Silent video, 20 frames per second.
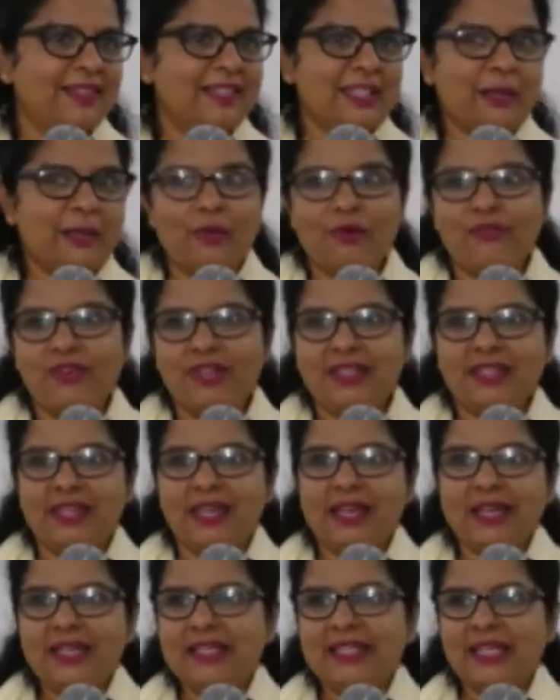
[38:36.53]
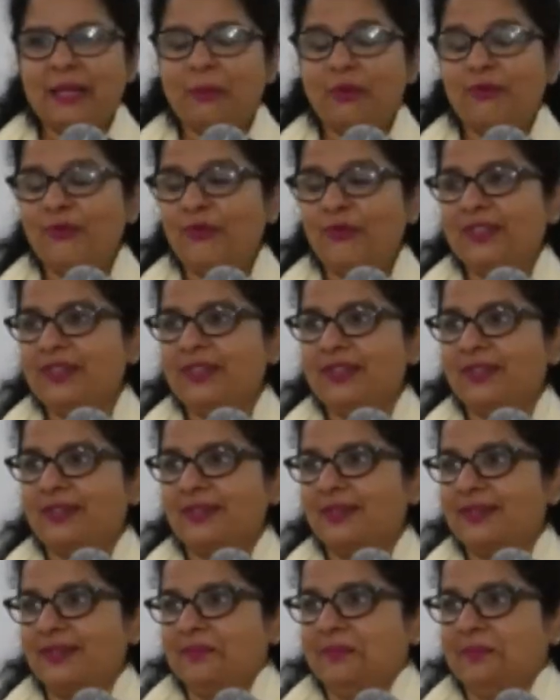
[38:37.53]
Some of us, yes. Some of
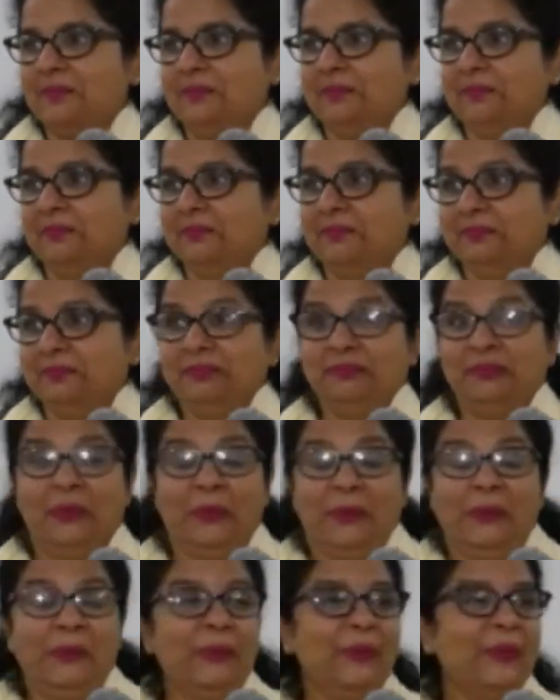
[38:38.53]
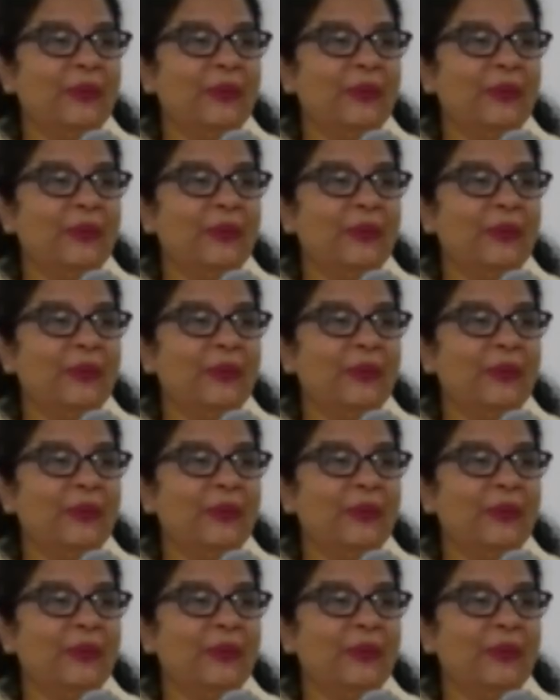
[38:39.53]
us, no.